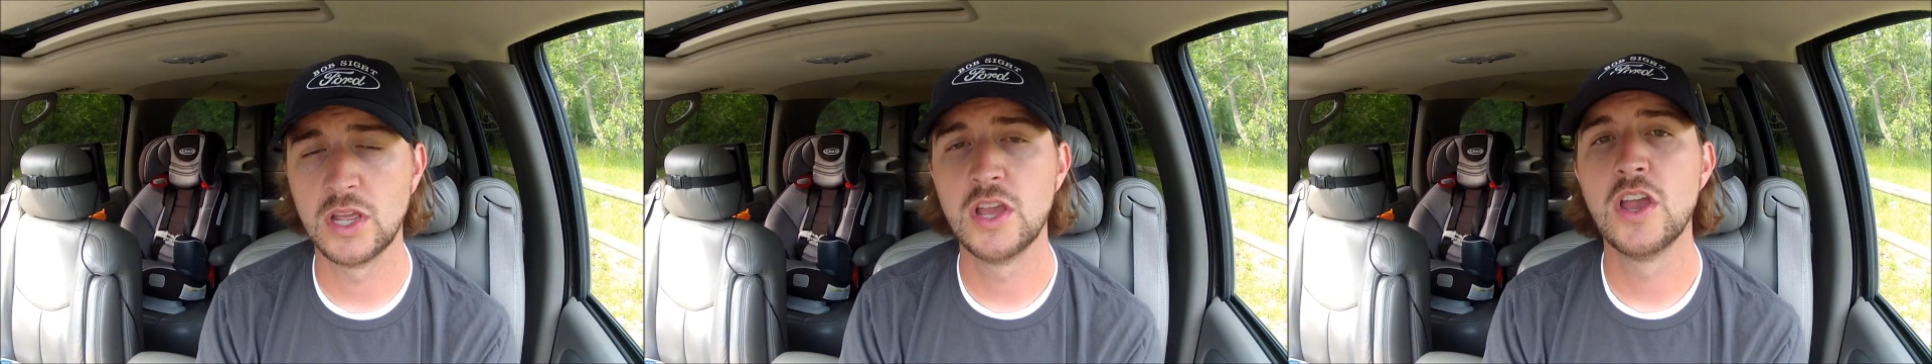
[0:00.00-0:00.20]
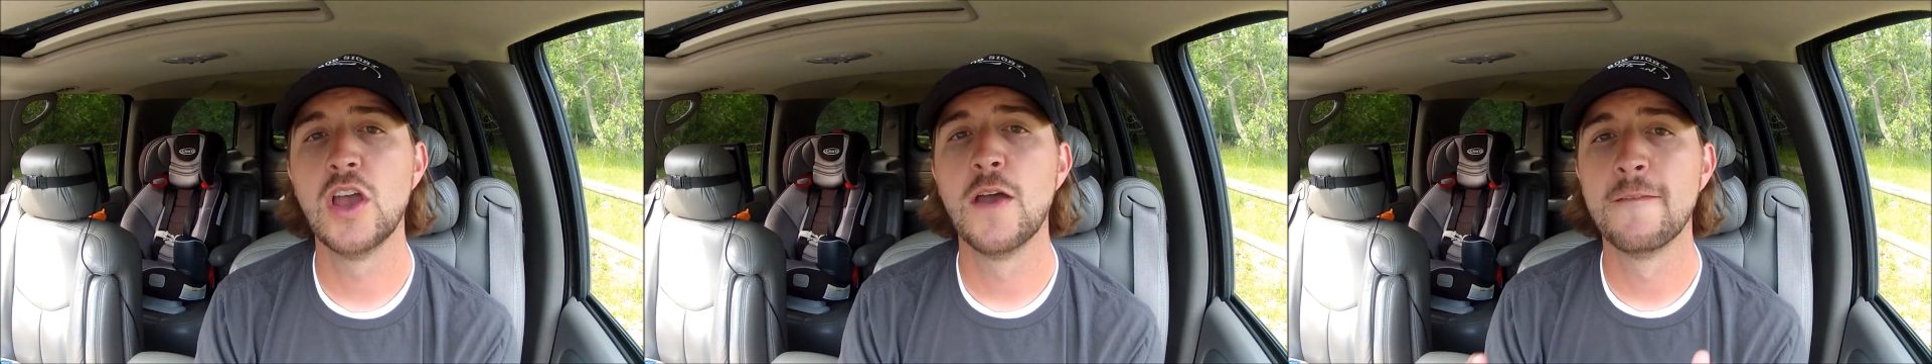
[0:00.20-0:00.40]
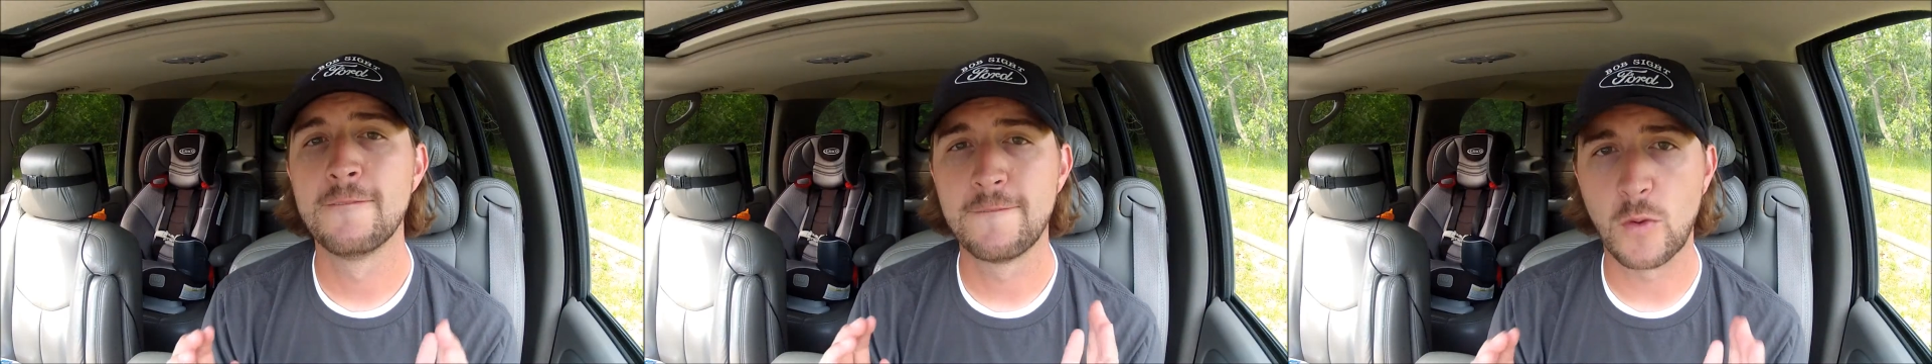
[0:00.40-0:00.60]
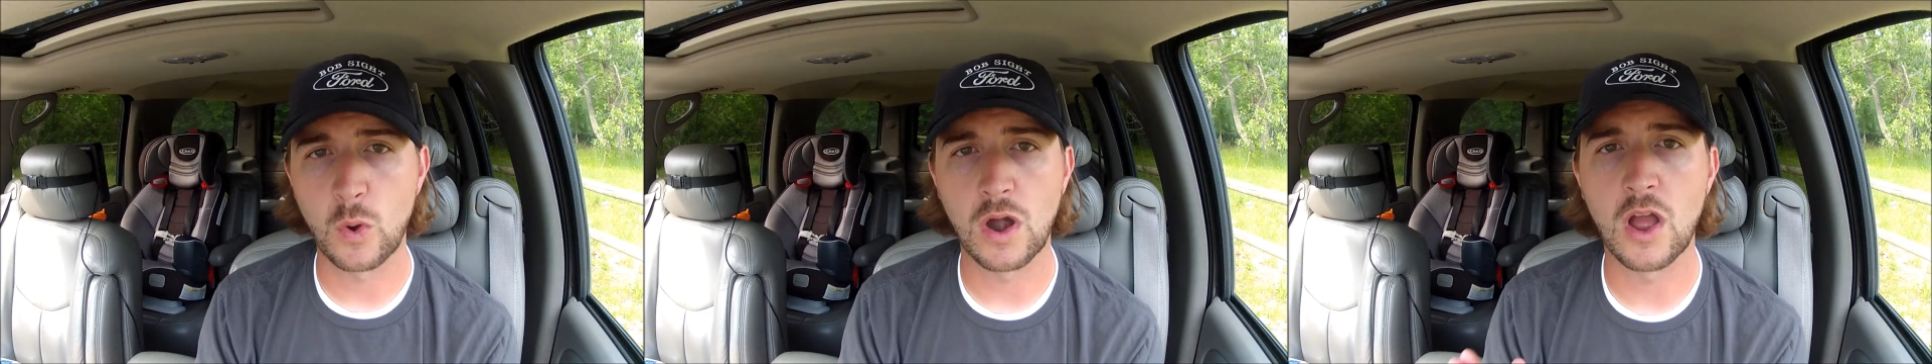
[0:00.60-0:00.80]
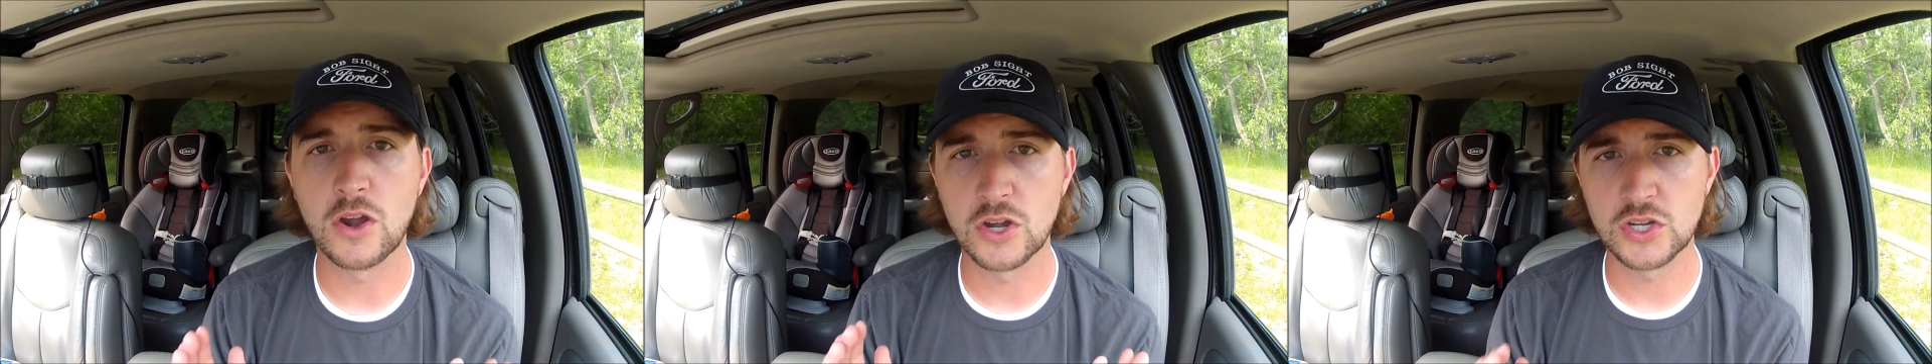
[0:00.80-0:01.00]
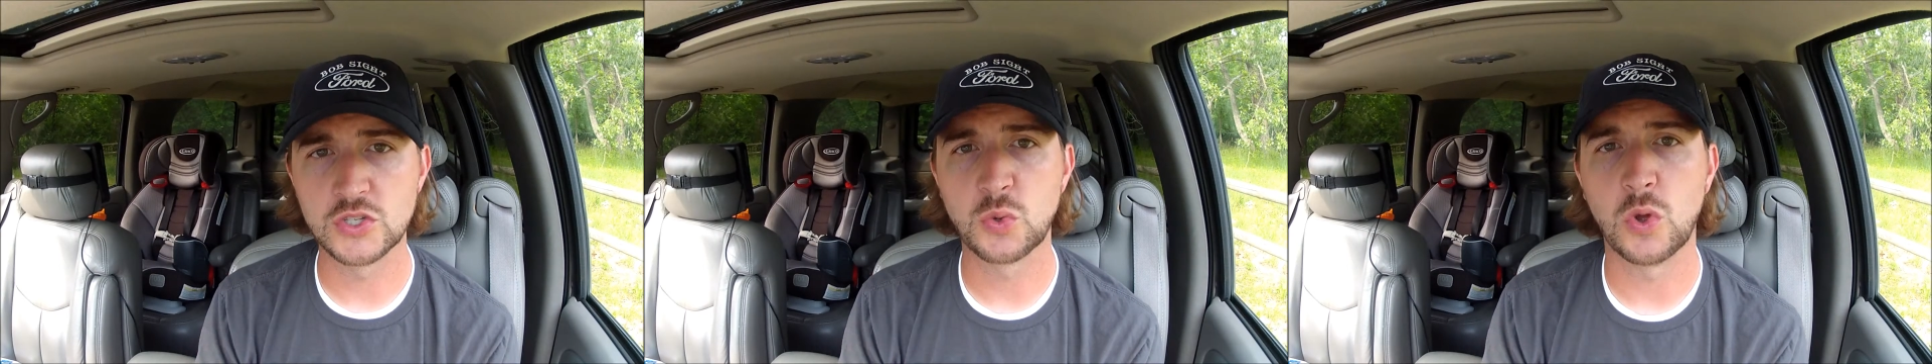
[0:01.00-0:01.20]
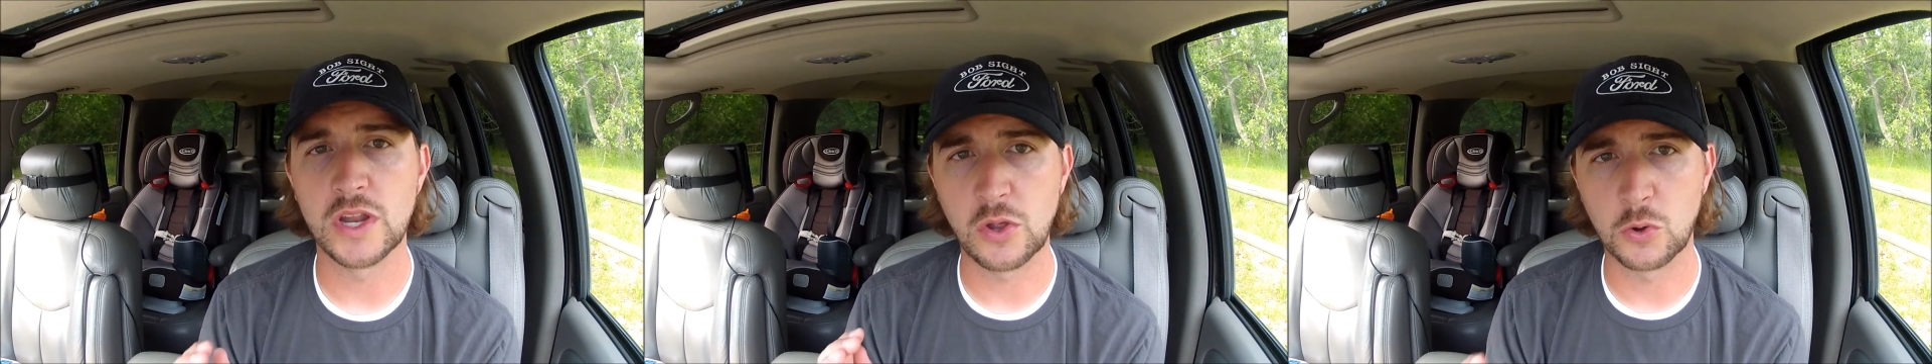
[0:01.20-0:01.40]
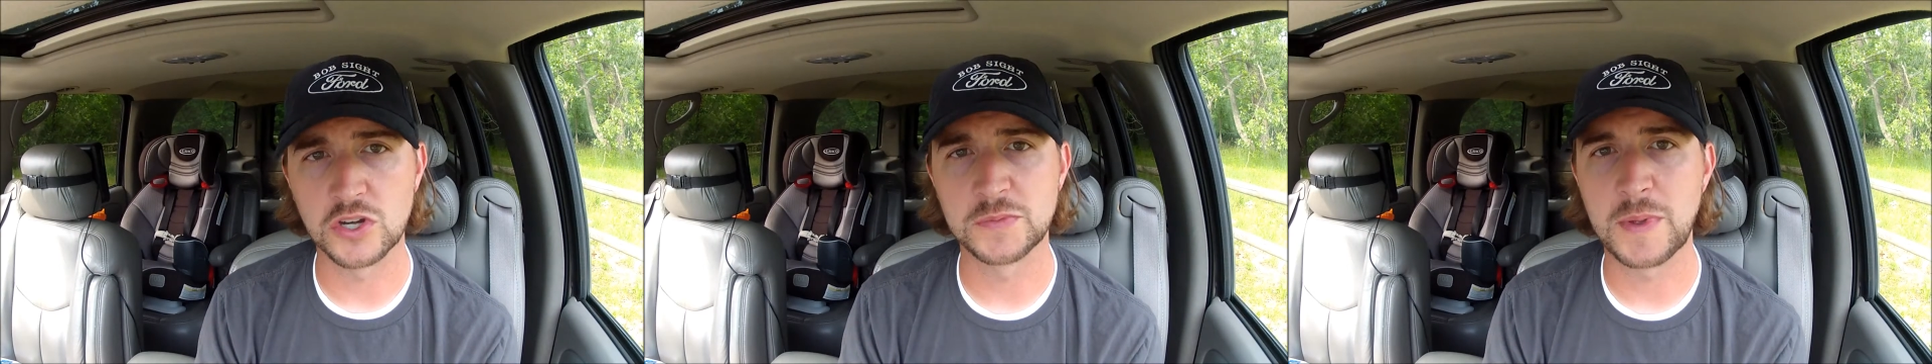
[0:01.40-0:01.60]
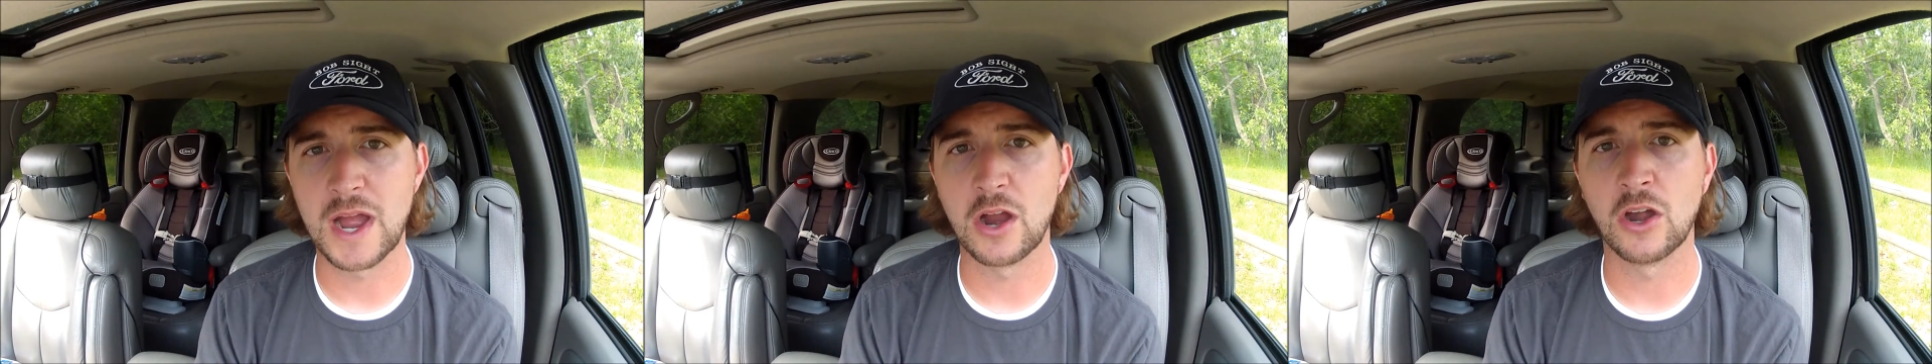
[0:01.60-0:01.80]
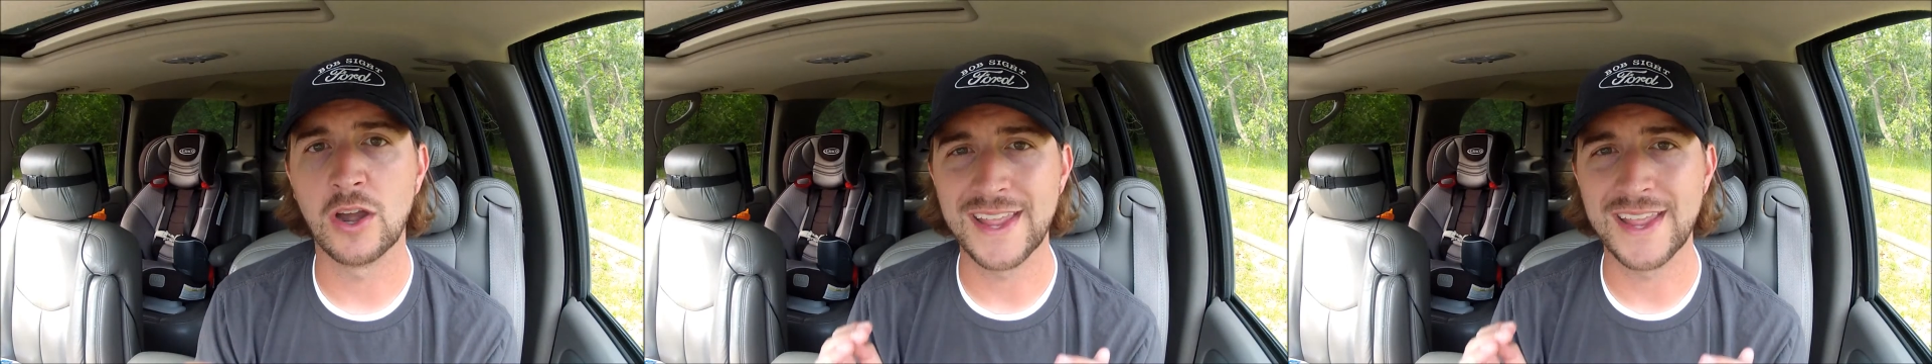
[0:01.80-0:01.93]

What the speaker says: 420 horsepower is